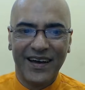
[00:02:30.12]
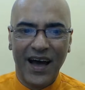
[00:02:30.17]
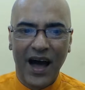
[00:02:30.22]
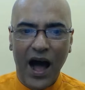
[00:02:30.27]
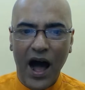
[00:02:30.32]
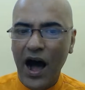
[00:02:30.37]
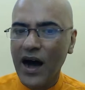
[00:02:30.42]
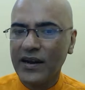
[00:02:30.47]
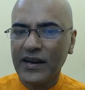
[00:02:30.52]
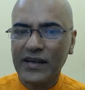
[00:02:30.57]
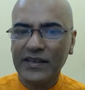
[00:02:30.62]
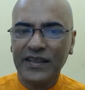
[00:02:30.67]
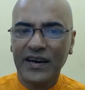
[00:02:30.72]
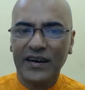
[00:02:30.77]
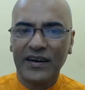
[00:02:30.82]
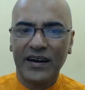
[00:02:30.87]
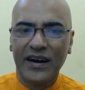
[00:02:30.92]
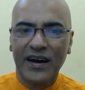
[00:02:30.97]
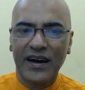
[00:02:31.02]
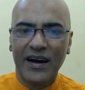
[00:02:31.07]

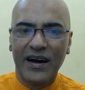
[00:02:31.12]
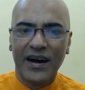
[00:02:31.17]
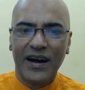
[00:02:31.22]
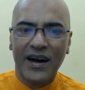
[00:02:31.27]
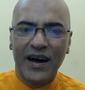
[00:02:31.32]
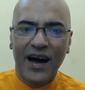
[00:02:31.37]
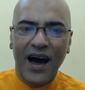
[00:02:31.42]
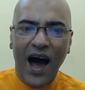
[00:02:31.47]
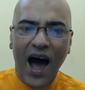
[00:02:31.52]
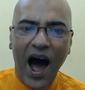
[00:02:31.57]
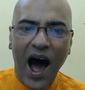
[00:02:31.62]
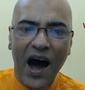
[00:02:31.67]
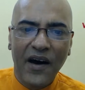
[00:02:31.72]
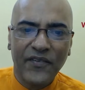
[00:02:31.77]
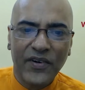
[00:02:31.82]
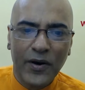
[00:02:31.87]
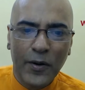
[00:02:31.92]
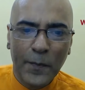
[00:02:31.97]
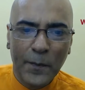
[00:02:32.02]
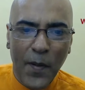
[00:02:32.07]
Another
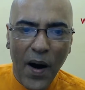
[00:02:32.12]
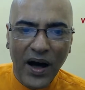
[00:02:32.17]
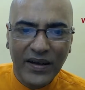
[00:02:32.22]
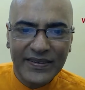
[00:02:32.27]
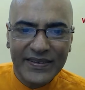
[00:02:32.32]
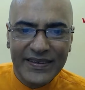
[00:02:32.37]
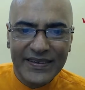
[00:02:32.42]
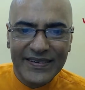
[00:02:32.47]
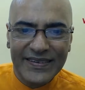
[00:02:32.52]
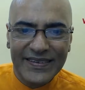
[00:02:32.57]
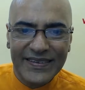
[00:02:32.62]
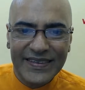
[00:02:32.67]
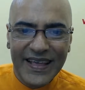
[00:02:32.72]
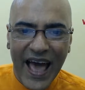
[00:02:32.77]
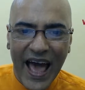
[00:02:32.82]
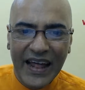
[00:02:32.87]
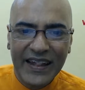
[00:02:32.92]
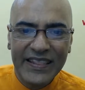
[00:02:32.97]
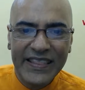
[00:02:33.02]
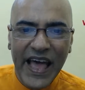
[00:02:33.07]
hour passes
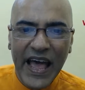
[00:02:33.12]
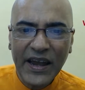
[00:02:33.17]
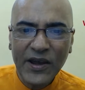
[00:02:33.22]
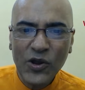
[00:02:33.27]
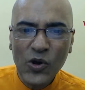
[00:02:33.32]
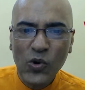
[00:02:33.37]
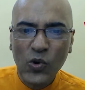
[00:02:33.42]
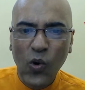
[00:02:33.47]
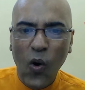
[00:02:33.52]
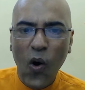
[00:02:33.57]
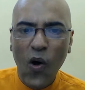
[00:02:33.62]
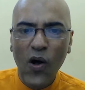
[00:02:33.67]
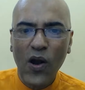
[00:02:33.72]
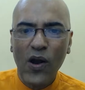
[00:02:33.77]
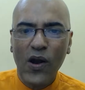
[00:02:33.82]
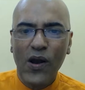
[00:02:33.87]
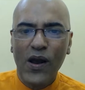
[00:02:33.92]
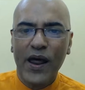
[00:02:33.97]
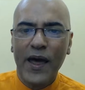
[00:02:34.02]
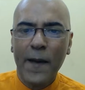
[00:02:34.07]
and then you
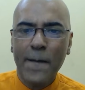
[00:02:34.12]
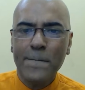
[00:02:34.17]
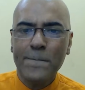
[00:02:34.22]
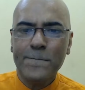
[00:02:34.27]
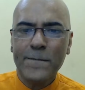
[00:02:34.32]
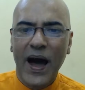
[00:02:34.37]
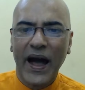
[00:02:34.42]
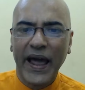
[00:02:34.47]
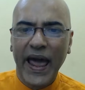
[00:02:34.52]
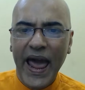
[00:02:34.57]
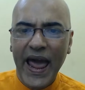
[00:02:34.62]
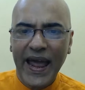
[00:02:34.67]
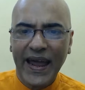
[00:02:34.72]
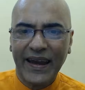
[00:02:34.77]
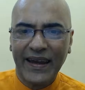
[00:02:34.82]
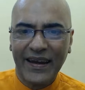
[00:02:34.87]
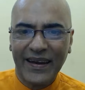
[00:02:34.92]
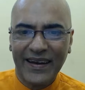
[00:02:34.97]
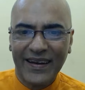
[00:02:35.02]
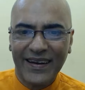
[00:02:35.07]
call him
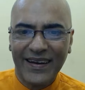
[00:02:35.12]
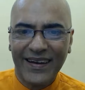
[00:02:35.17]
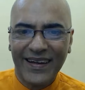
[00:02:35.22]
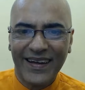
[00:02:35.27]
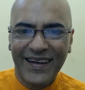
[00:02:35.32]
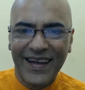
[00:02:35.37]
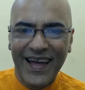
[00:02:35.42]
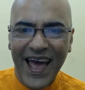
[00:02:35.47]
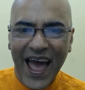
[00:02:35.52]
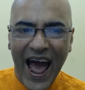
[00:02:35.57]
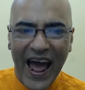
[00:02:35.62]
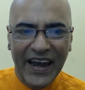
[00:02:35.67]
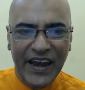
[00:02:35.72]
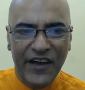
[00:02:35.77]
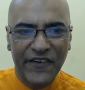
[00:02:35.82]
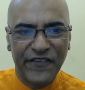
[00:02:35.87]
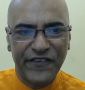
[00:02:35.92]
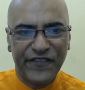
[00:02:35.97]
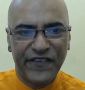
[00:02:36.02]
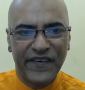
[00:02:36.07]
again. And
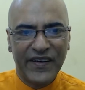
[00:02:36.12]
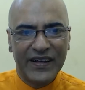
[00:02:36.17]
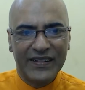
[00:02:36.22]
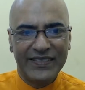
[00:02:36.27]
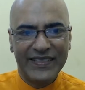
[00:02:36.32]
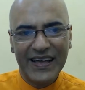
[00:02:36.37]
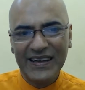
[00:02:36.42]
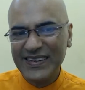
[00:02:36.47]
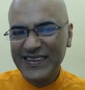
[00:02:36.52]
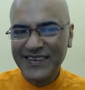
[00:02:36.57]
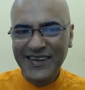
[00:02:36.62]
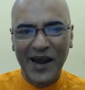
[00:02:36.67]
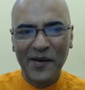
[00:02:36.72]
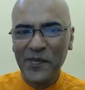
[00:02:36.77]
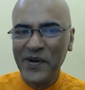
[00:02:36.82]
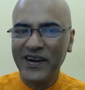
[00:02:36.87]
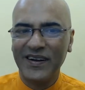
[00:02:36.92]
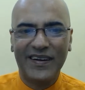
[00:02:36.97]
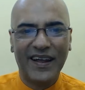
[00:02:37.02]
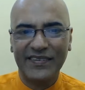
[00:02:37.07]
if this time
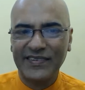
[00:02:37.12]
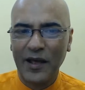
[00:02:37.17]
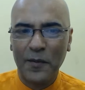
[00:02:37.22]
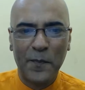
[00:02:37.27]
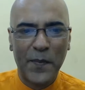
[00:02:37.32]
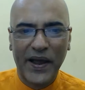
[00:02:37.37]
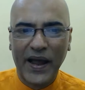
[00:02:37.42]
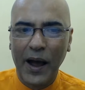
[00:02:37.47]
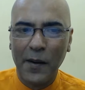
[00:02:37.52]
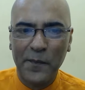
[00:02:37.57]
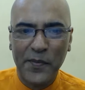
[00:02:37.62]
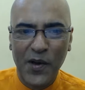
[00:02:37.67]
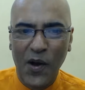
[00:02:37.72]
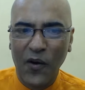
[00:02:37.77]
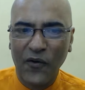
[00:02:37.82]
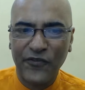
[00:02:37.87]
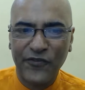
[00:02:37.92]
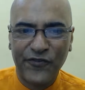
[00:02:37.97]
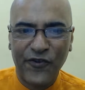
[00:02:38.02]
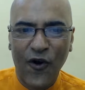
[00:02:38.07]
he doesn't pick up
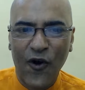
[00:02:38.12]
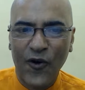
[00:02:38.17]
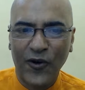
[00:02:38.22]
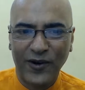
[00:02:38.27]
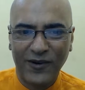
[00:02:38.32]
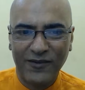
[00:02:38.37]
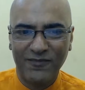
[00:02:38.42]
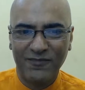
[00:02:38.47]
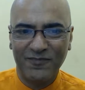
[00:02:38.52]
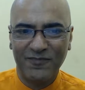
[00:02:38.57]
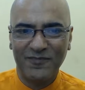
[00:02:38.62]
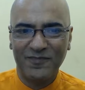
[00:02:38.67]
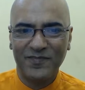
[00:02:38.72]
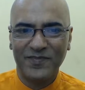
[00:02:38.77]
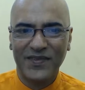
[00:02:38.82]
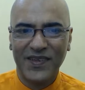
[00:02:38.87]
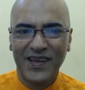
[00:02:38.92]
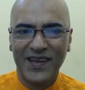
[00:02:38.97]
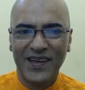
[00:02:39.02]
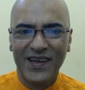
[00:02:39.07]
your phone,
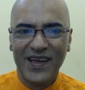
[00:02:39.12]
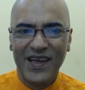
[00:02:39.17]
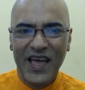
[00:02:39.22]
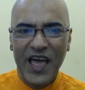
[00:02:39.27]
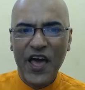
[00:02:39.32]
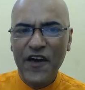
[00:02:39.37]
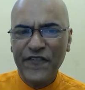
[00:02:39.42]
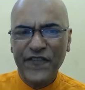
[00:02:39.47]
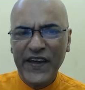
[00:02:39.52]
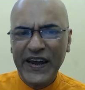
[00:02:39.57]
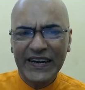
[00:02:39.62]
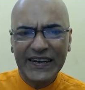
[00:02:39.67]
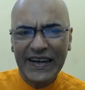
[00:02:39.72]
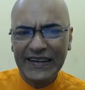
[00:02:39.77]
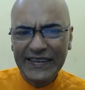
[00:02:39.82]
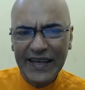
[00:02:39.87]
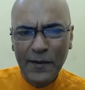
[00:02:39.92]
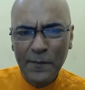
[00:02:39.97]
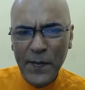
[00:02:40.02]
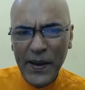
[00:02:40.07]
if he
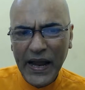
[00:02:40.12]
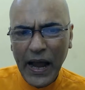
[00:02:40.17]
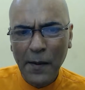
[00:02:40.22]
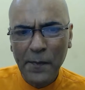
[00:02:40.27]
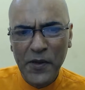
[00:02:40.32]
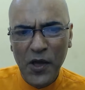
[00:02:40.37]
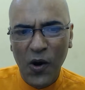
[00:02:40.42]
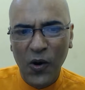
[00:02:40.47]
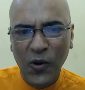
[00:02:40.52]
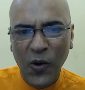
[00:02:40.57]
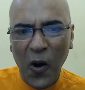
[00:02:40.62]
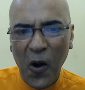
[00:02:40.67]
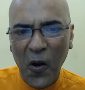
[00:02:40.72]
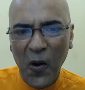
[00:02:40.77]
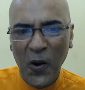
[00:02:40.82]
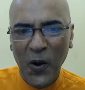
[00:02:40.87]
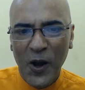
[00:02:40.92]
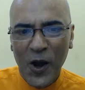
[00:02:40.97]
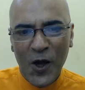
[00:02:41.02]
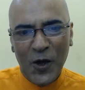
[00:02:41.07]
doesn't pick up your
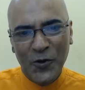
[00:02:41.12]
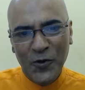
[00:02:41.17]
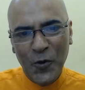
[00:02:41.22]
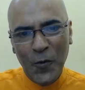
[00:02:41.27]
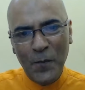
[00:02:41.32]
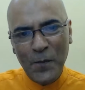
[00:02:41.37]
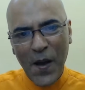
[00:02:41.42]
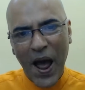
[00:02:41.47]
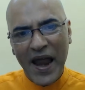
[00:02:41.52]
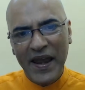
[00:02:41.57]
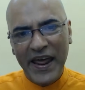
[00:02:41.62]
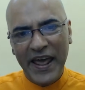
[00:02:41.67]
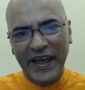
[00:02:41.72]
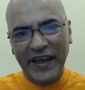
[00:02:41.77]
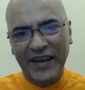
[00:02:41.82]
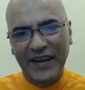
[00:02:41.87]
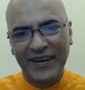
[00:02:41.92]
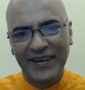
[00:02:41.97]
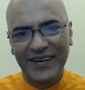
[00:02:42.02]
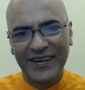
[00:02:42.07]
call, you
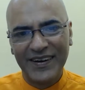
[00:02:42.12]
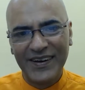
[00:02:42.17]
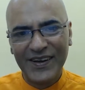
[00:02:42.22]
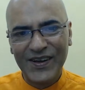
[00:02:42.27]
panic.